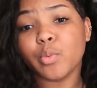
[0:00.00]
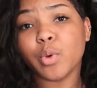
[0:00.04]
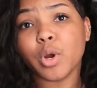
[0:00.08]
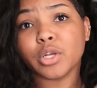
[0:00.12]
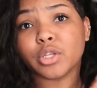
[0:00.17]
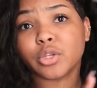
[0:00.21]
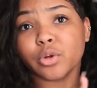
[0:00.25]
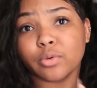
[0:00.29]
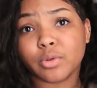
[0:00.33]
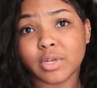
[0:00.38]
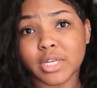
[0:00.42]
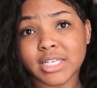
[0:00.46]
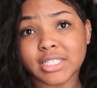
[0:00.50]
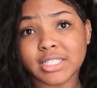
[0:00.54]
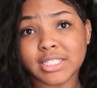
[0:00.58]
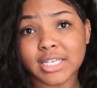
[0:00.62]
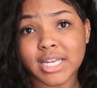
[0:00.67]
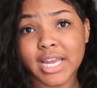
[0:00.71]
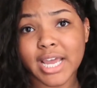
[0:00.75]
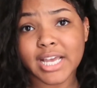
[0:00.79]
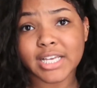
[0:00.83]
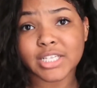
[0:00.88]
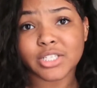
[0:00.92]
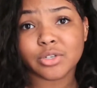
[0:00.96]
worked on this
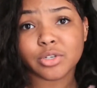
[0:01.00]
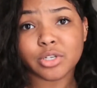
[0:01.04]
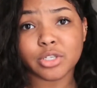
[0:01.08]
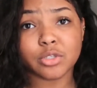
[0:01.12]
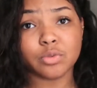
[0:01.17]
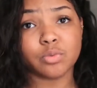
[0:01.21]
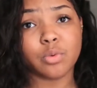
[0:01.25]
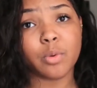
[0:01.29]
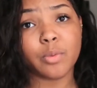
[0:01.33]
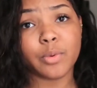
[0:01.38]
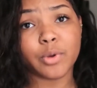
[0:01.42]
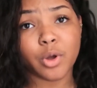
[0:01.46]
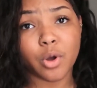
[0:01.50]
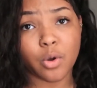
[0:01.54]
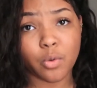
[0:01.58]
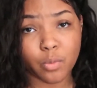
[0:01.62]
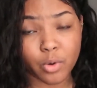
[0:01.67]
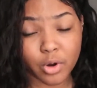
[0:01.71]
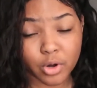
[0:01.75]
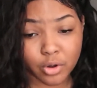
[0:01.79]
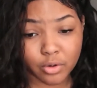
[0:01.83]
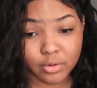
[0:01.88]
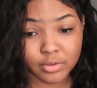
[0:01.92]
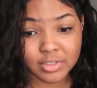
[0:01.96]
today, so this is what we're gonna
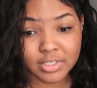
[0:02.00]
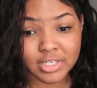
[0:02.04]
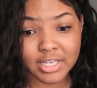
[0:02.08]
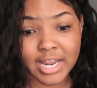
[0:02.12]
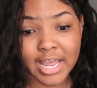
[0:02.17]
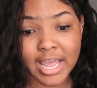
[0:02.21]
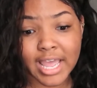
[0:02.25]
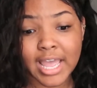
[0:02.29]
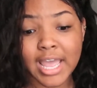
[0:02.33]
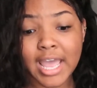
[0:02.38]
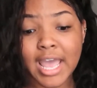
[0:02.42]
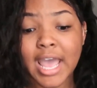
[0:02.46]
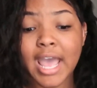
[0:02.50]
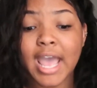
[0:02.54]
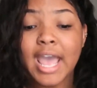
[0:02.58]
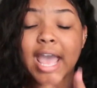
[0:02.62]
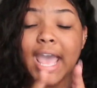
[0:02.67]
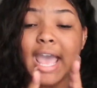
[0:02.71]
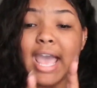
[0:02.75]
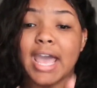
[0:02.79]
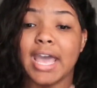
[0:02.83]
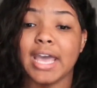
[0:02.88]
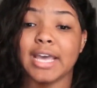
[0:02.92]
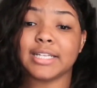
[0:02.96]
work on today,
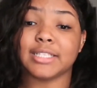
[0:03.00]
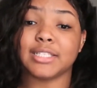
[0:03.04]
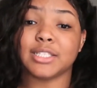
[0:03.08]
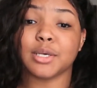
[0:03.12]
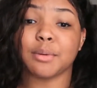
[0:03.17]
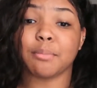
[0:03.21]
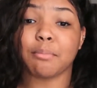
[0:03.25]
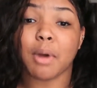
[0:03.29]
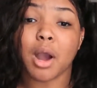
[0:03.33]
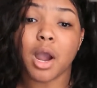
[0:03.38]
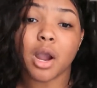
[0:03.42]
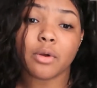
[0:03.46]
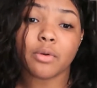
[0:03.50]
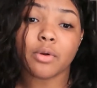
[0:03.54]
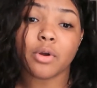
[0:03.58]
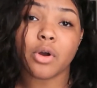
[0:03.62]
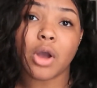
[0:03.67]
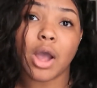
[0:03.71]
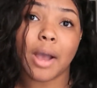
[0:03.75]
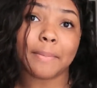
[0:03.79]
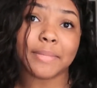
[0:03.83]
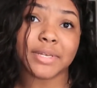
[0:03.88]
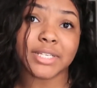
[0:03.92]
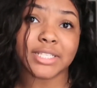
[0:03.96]
and tomorrow
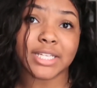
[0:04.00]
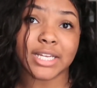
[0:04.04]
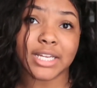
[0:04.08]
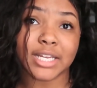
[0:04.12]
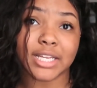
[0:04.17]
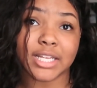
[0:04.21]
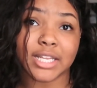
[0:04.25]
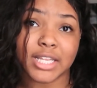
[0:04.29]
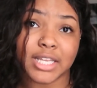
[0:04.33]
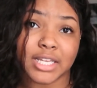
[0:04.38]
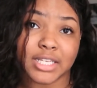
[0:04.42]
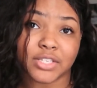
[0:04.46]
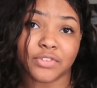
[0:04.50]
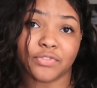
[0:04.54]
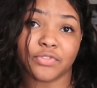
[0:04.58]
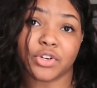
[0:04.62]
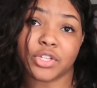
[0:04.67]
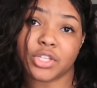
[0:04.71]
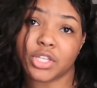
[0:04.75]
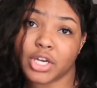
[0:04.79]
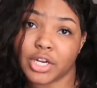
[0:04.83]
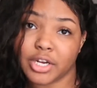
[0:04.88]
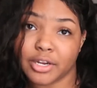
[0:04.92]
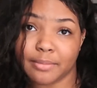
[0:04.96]
I'm gonna study this
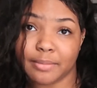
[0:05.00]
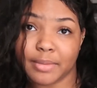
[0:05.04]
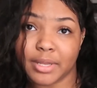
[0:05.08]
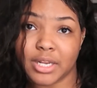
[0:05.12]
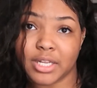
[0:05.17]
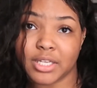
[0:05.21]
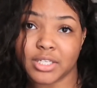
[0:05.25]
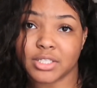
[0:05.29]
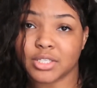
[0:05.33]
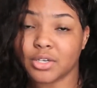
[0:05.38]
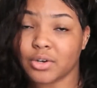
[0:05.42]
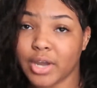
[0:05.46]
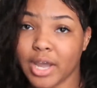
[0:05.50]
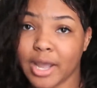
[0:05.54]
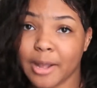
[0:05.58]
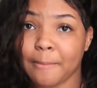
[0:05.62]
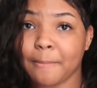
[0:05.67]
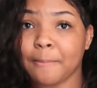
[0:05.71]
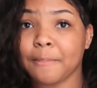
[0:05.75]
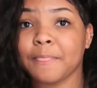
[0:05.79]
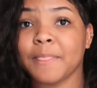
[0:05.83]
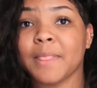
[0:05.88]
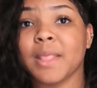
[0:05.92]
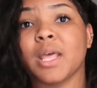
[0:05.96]
for 30 minutes. Okay,
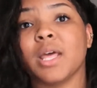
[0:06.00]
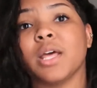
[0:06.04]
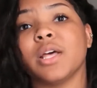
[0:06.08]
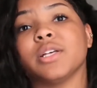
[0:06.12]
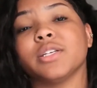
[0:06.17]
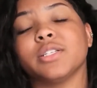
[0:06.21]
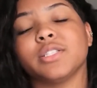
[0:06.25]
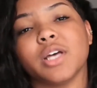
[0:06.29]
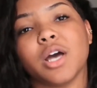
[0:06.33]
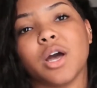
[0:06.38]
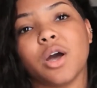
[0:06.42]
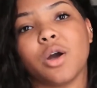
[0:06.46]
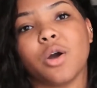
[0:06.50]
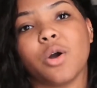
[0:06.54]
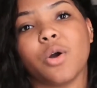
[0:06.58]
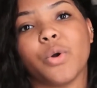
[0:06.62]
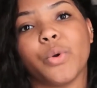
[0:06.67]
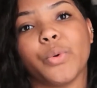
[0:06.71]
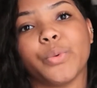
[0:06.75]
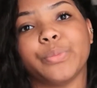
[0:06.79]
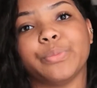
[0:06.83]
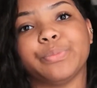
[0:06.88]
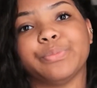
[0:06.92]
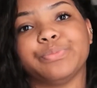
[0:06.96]

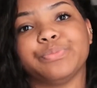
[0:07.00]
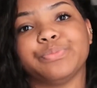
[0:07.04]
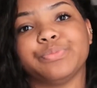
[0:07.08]
so